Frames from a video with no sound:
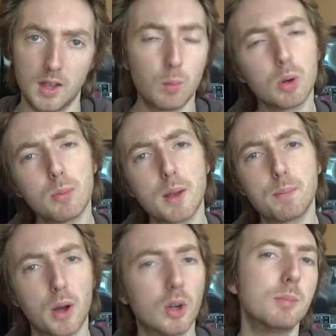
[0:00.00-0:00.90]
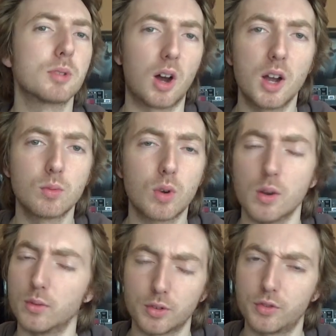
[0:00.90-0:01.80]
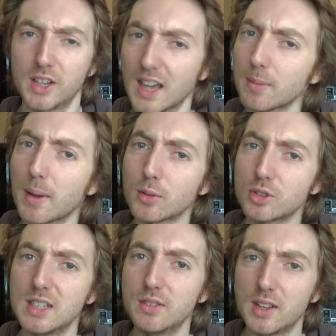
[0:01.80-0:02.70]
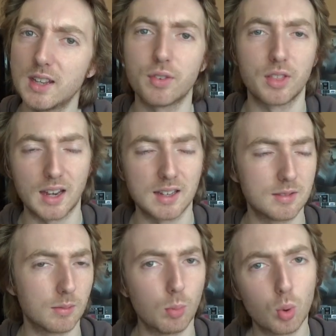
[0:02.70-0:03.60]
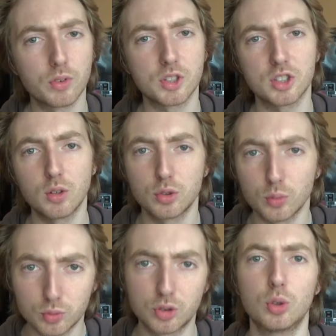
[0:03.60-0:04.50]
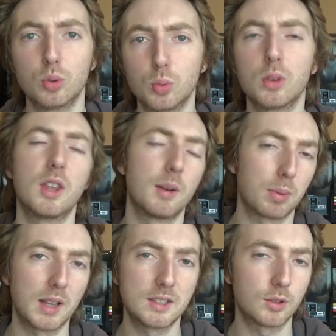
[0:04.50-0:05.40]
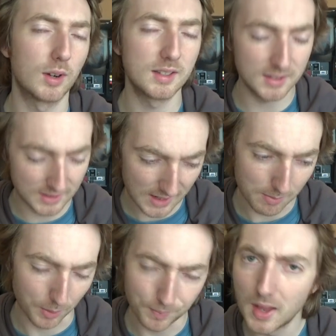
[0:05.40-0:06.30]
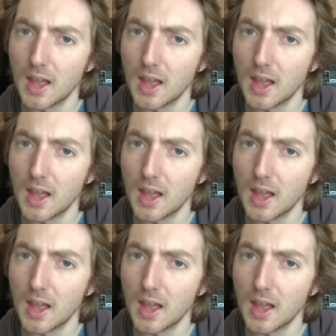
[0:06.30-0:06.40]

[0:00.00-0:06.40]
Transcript: In one of my poems, I wrote, Forget about TV, for that is more of a social tool than a place for entertainment.